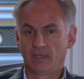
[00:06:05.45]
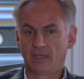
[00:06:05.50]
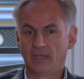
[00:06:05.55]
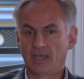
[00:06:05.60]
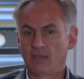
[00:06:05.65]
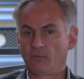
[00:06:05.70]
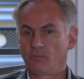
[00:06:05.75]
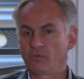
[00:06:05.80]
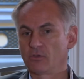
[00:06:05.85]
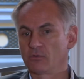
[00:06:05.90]

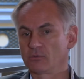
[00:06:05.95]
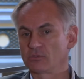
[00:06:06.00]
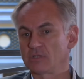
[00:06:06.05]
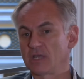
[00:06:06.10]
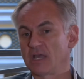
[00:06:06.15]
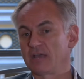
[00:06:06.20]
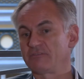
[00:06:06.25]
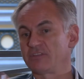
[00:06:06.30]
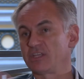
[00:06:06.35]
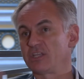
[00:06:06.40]
And we also
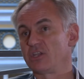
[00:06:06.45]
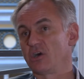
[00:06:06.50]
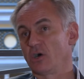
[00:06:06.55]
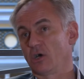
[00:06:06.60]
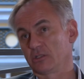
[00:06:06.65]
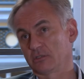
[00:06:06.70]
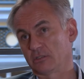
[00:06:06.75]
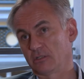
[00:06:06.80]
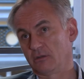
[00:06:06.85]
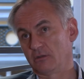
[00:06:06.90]
have
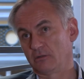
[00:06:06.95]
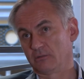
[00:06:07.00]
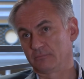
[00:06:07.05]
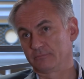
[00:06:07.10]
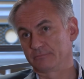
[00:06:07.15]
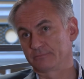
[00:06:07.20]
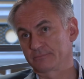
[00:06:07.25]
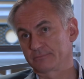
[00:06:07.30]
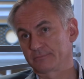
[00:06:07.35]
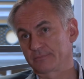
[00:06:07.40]
Denata.
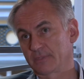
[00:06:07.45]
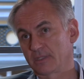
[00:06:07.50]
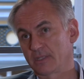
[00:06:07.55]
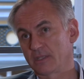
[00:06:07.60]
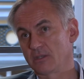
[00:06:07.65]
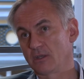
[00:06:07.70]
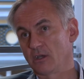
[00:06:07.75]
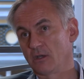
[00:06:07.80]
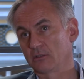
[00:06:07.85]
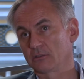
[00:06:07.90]

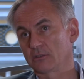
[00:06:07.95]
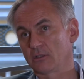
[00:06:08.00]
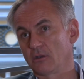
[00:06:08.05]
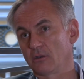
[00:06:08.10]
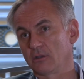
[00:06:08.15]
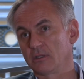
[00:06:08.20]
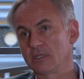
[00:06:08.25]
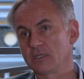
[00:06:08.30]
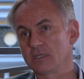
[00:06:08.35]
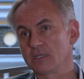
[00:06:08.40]

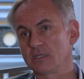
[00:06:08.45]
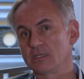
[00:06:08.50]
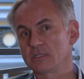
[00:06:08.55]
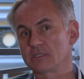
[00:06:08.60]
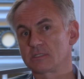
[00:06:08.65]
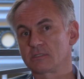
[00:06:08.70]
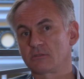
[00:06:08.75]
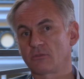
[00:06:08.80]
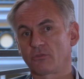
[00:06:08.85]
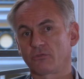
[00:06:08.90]
Denata
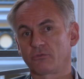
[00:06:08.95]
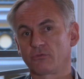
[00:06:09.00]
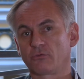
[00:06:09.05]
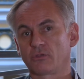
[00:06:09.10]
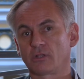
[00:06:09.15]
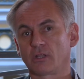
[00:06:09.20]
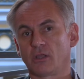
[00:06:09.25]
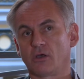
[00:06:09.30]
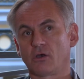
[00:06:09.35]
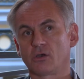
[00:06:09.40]
is the
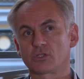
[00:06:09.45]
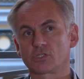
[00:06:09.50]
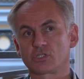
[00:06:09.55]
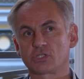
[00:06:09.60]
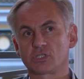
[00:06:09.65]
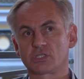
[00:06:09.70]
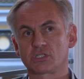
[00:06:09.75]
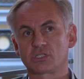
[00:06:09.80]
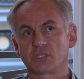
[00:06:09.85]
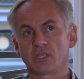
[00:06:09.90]
third
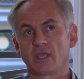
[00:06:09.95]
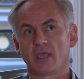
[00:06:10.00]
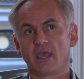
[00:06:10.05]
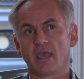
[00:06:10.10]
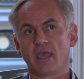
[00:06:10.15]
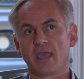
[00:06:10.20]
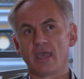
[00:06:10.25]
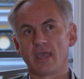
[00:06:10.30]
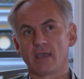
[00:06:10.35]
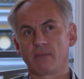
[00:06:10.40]
largest
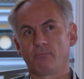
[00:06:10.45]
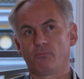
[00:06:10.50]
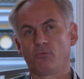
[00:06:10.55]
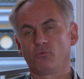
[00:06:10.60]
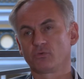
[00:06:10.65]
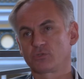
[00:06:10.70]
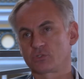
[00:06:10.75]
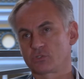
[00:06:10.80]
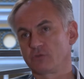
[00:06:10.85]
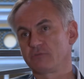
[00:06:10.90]

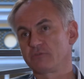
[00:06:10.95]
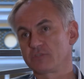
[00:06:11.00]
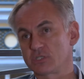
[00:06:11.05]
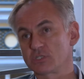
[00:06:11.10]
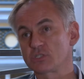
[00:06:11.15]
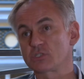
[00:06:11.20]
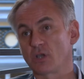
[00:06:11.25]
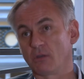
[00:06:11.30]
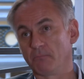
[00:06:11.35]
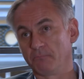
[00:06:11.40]
airport
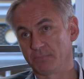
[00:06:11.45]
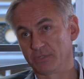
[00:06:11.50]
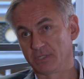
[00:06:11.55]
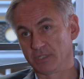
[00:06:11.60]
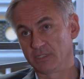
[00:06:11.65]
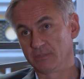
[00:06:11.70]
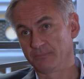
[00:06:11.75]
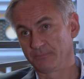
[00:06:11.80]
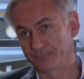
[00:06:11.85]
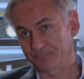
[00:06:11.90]
services
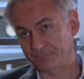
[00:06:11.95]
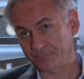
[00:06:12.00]
company